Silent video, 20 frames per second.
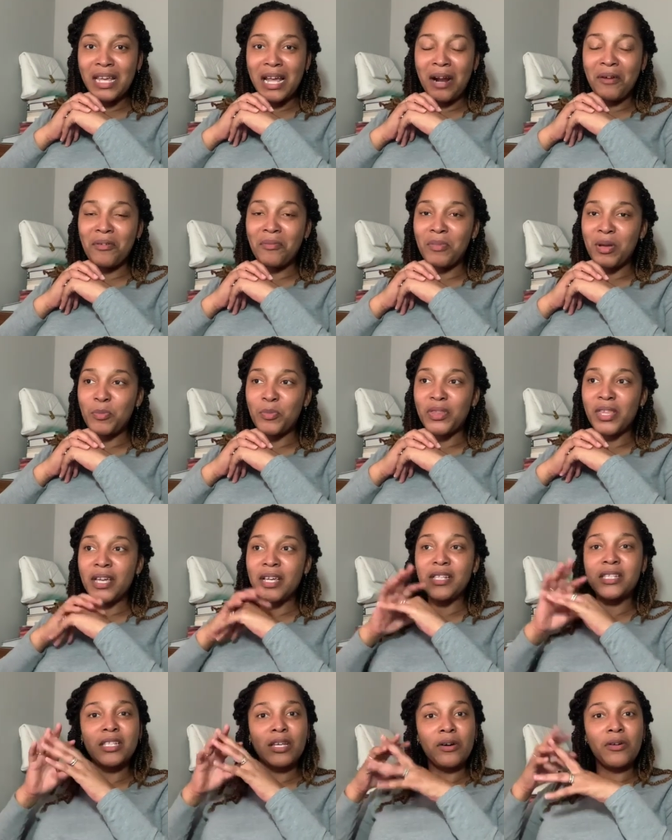I remember
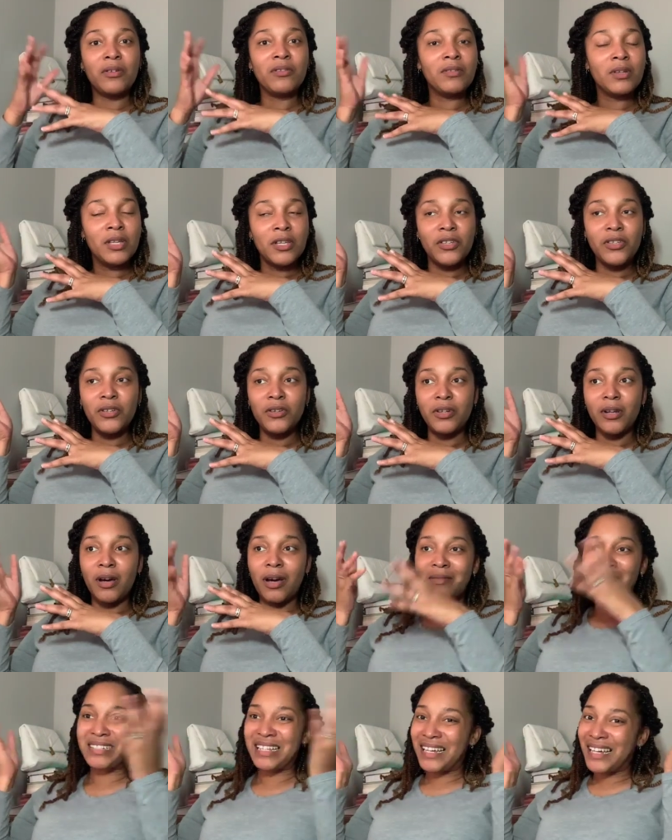that. So, you know, I
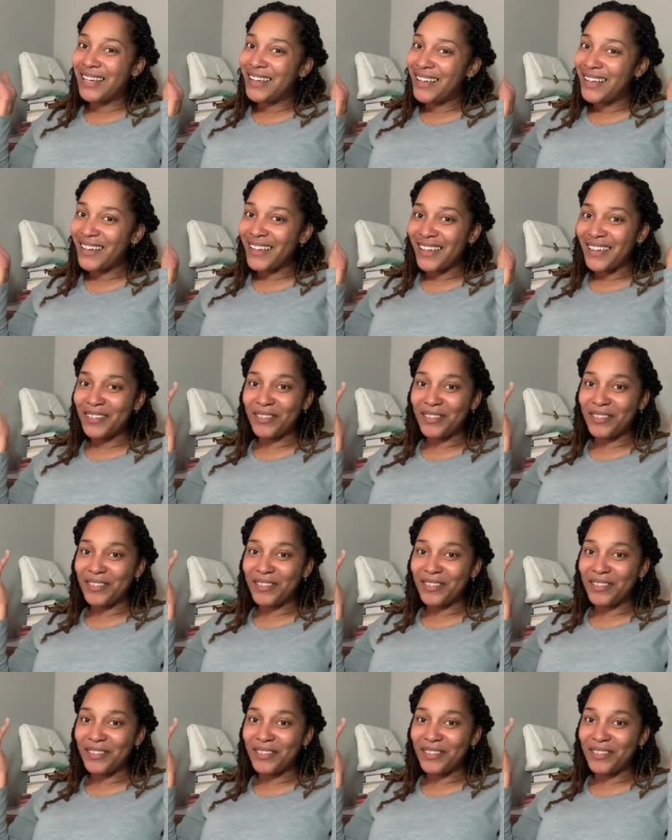was like, oh, I,